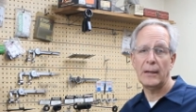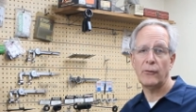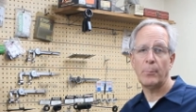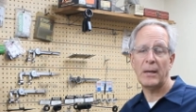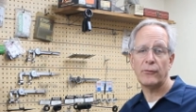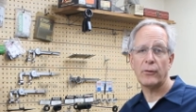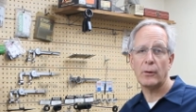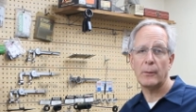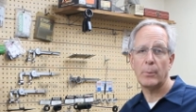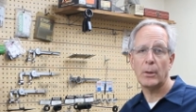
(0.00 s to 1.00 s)
It's
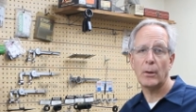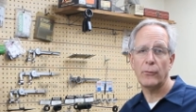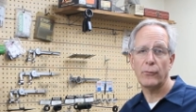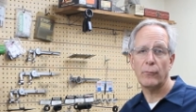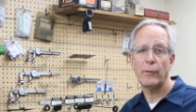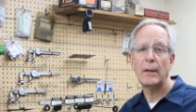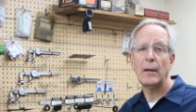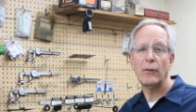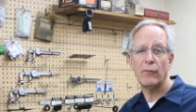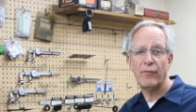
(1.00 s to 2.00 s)
basically because of
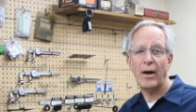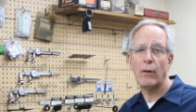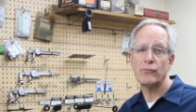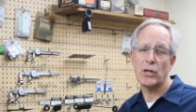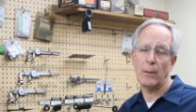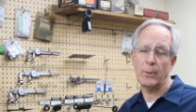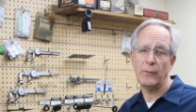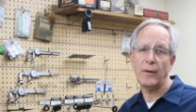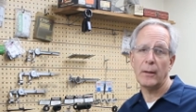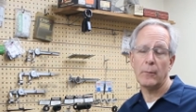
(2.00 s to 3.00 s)
the valve job
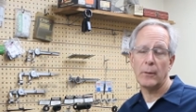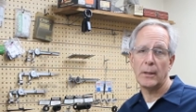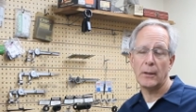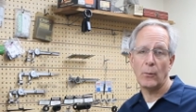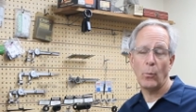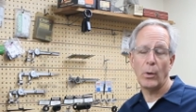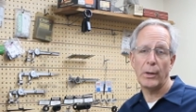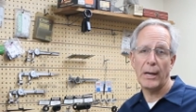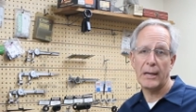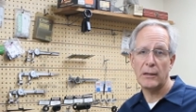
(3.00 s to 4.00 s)
integrity on the
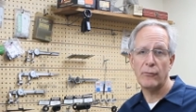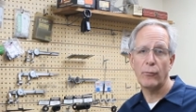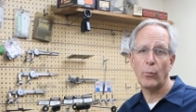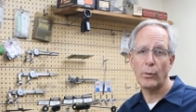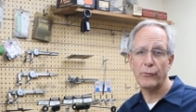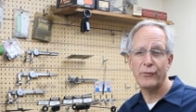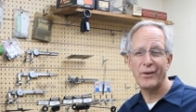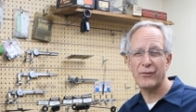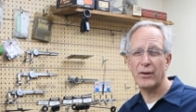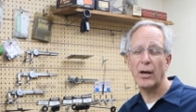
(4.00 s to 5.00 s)
194s
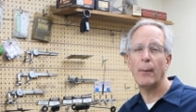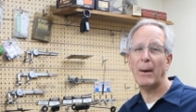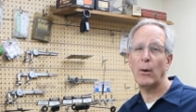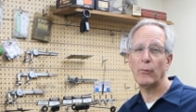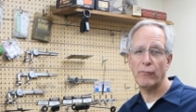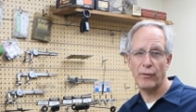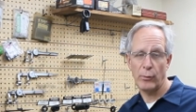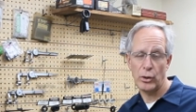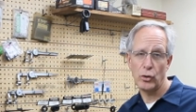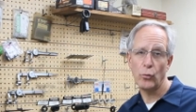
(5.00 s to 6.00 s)
doesn't come out
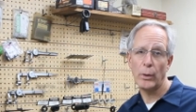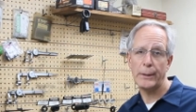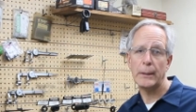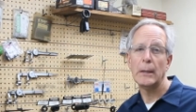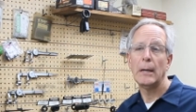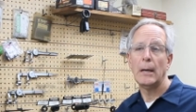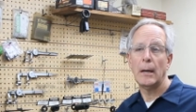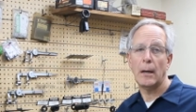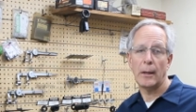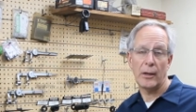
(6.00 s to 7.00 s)
very good
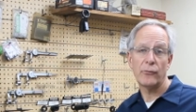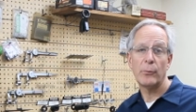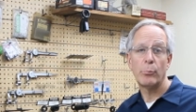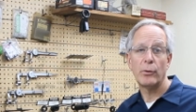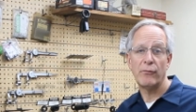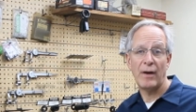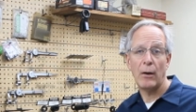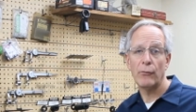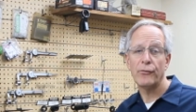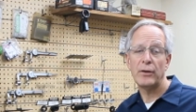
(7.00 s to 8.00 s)
uh, unless you put
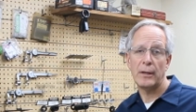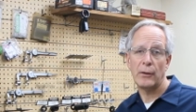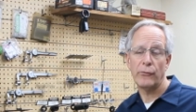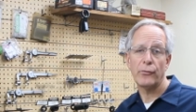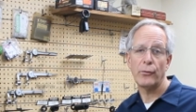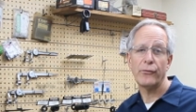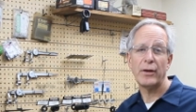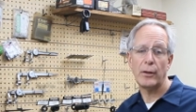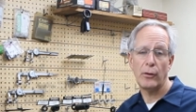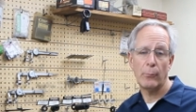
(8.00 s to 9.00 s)
valve seat
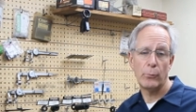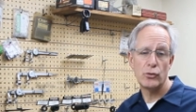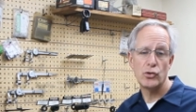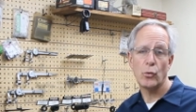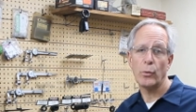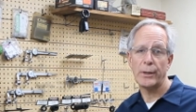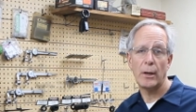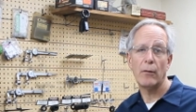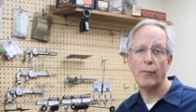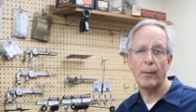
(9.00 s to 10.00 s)
inserts in the majority
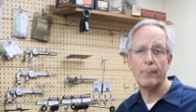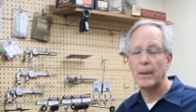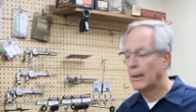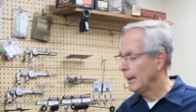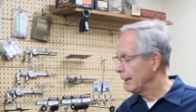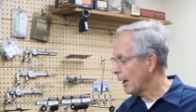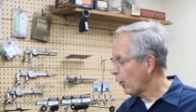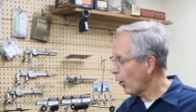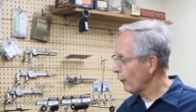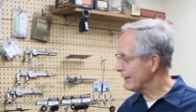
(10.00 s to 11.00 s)
of them.
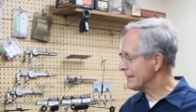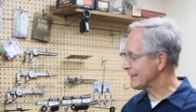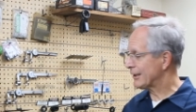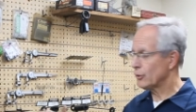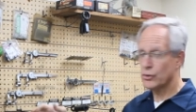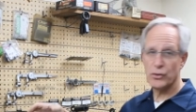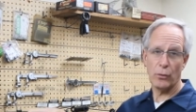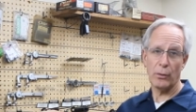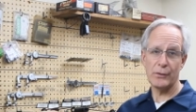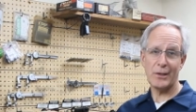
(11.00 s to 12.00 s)
Now all these
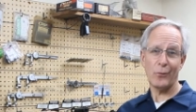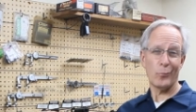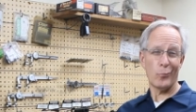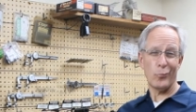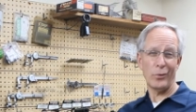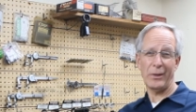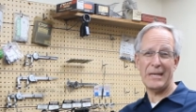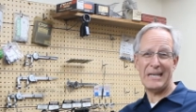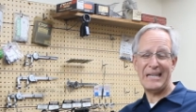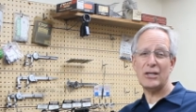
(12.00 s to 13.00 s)
concerns aren't
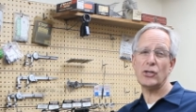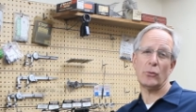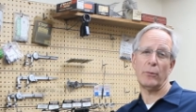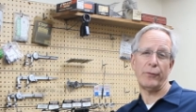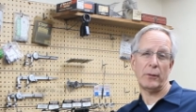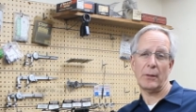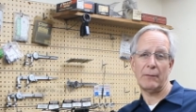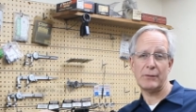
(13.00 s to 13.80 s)
really an issue if you don't